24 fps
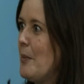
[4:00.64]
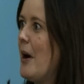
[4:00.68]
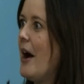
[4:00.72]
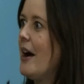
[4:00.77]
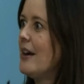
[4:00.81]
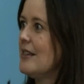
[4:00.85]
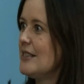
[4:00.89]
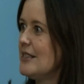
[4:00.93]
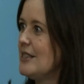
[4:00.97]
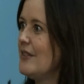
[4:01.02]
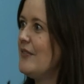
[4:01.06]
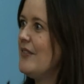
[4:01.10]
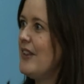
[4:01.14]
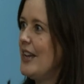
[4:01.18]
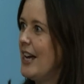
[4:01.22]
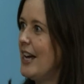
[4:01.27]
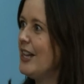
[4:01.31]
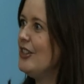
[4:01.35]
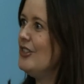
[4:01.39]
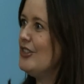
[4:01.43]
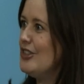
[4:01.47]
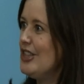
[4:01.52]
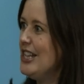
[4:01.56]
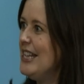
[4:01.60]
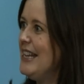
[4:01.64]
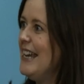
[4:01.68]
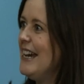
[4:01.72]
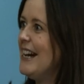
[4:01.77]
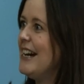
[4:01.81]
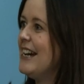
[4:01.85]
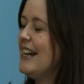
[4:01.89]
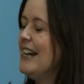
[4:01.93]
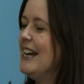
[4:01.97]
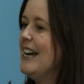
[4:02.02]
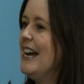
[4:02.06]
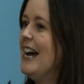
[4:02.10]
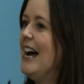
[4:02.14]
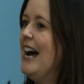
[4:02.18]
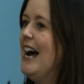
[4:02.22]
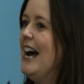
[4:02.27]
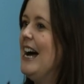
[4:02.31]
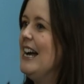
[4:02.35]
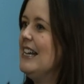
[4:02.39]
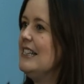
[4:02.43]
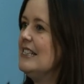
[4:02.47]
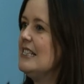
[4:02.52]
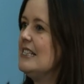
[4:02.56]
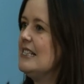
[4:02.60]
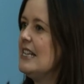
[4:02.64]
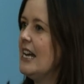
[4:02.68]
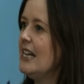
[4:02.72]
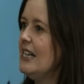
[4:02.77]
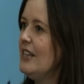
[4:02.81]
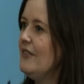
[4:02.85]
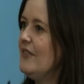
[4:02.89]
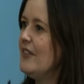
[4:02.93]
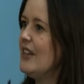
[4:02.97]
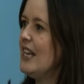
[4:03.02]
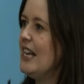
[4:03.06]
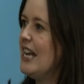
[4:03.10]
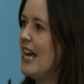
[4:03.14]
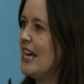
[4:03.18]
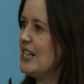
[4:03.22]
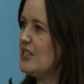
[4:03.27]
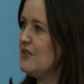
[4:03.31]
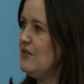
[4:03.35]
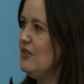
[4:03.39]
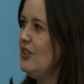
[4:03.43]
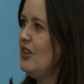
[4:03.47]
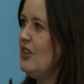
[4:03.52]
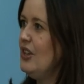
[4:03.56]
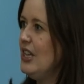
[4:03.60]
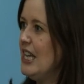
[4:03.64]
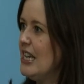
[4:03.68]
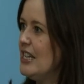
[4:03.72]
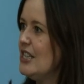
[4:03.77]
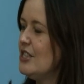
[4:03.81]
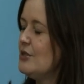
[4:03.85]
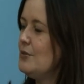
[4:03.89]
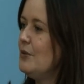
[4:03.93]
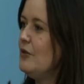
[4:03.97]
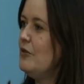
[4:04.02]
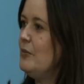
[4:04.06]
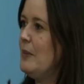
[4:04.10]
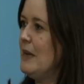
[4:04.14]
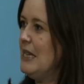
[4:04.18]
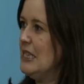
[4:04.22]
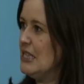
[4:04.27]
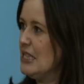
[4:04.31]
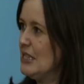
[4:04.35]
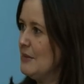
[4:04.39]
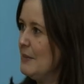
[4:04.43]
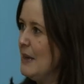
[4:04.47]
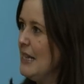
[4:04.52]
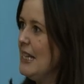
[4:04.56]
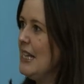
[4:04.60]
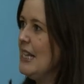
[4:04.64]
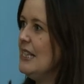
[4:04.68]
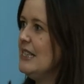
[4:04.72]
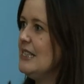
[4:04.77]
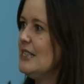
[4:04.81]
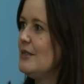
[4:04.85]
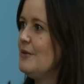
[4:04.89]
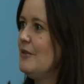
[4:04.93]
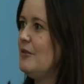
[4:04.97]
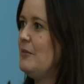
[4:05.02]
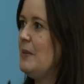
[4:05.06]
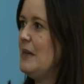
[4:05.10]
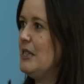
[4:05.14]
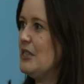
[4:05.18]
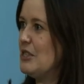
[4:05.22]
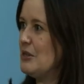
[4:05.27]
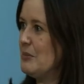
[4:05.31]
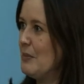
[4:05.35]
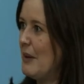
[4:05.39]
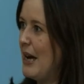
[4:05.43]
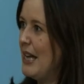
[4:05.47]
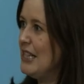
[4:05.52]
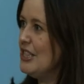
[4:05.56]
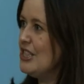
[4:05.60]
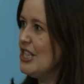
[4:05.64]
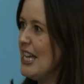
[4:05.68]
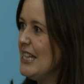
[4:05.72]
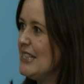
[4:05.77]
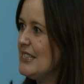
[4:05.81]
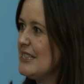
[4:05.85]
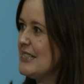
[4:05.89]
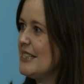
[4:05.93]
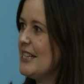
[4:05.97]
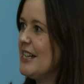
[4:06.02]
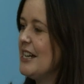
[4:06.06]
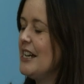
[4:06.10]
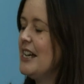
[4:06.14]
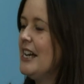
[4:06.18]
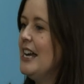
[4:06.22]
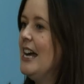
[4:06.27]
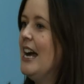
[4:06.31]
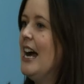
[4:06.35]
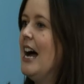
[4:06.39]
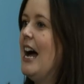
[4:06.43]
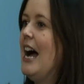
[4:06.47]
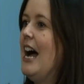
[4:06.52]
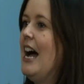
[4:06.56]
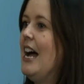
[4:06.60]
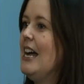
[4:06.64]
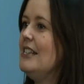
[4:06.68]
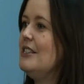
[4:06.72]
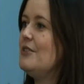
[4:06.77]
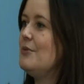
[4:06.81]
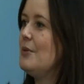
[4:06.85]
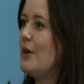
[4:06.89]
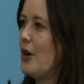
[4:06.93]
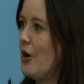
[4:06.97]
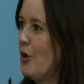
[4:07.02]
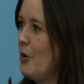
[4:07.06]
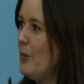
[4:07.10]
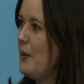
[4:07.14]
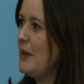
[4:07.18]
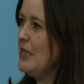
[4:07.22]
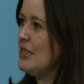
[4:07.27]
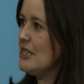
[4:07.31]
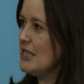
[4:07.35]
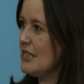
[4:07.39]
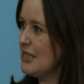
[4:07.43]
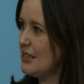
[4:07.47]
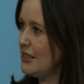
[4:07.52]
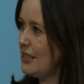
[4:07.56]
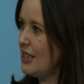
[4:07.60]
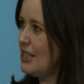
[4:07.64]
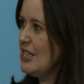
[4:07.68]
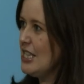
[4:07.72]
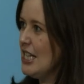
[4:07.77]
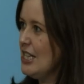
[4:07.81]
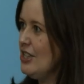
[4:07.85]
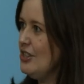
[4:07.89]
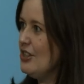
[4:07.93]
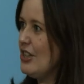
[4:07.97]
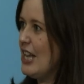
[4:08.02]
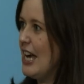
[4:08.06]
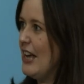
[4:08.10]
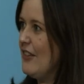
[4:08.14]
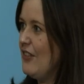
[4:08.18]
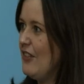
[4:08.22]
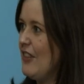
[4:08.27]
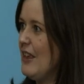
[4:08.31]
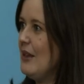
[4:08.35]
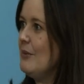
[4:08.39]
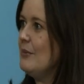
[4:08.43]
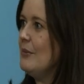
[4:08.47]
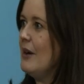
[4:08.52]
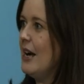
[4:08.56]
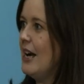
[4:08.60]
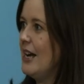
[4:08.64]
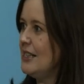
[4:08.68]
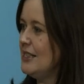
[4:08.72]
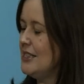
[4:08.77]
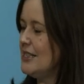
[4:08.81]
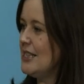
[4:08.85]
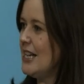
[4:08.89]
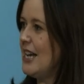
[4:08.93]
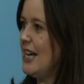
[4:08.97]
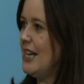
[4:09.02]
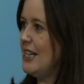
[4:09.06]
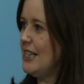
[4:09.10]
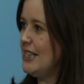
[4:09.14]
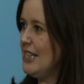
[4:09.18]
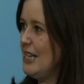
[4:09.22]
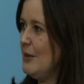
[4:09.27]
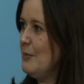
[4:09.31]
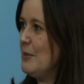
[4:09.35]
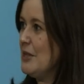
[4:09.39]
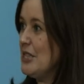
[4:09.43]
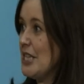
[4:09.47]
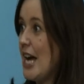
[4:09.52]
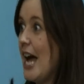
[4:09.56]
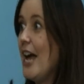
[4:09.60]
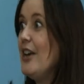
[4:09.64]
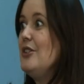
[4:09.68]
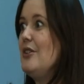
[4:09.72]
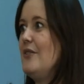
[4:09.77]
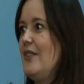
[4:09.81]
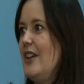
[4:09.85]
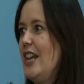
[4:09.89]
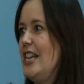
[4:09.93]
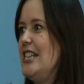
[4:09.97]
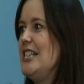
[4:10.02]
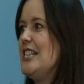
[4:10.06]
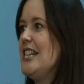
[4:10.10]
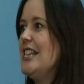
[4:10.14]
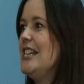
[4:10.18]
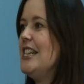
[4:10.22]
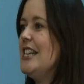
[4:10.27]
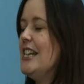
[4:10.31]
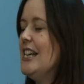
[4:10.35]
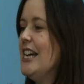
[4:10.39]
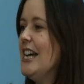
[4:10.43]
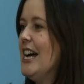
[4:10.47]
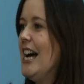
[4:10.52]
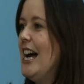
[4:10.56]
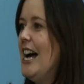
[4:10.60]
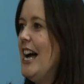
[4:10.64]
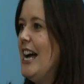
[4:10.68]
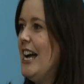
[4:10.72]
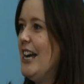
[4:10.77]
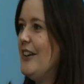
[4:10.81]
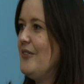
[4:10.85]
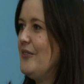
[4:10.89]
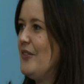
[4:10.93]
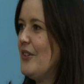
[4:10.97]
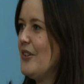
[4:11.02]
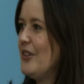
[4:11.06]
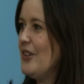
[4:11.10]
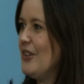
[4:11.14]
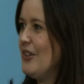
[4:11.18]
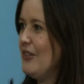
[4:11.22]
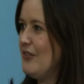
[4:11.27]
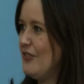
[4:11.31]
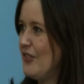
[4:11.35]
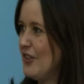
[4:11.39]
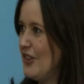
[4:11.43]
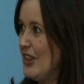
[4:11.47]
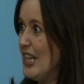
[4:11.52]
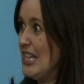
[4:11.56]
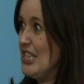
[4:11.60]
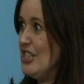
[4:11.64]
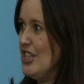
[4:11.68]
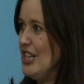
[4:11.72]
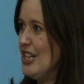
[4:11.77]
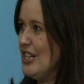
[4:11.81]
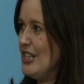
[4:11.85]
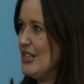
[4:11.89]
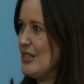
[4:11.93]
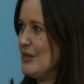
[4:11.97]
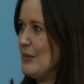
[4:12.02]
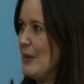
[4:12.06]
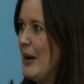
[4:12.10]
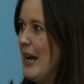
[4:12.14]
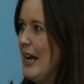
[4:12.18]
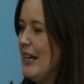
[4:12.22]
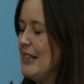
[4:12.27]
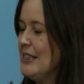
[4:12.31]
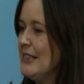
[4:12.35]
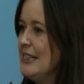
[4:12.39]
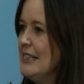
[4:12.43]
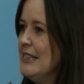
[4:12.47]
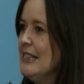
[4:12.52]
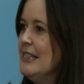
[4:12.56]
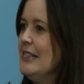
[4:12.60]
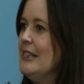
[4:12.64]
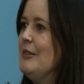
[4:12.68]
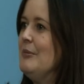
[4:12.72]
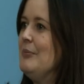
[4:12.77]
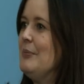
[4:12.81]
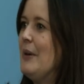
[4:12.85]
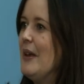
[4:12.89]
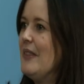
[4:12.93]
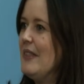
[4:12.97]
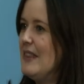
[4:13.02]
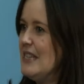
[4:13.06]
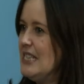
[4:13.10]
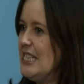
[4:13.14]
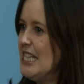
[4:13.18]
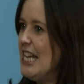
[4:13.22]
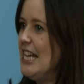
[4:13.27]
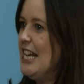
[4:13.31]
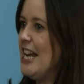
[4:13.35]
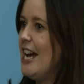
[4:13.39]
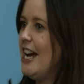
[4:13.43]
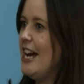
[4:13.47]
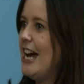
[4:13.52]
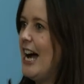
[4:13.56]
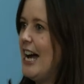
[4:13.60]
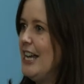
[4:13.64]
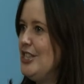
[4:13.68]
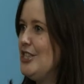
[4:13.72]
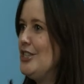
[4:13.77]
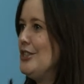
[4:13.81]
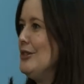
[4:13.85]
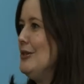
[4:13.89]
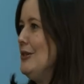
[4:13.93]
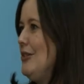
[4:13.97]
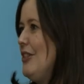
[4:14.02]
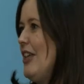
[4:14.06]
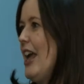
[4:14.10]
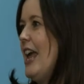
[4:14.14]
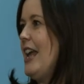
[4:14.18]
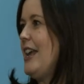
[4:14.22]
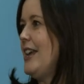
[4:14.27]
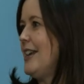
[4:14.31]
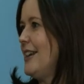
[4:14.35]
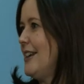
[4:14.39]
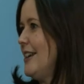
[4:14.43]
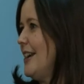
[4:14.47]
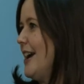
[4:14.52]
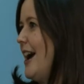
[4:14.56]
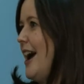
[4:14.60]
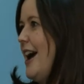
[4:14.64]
parts of the country there. And certainly for the last few years, we've been to the Midlands, we've been to Manchester, and we're hoping to continue that theme and keep it out of London for this year as well. But the dinner, I do think,